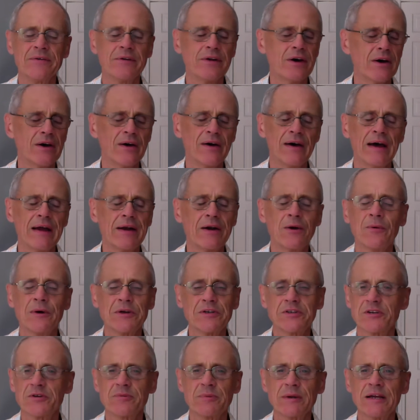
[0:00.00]
No, I don't
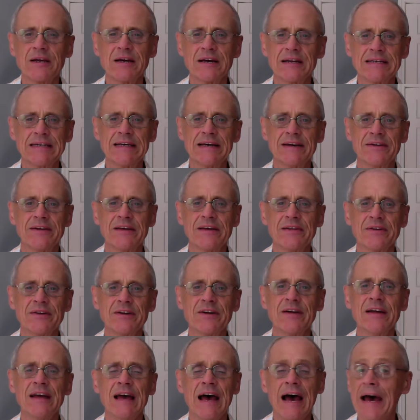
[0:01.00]
want you to be cut down either.
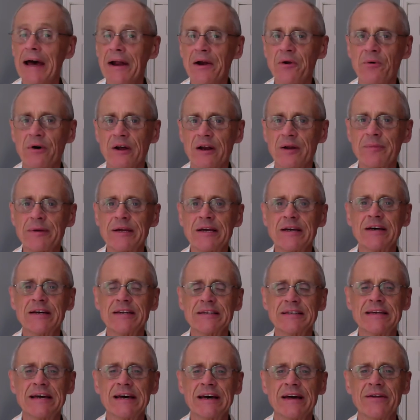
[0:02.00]
I don't want to be
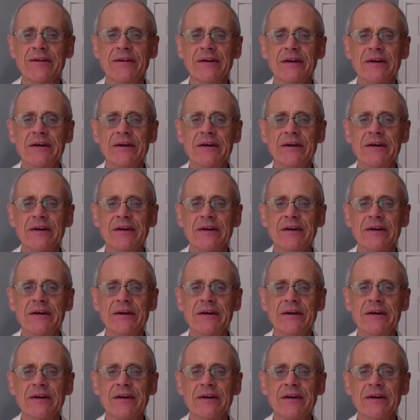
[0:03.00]
cut down.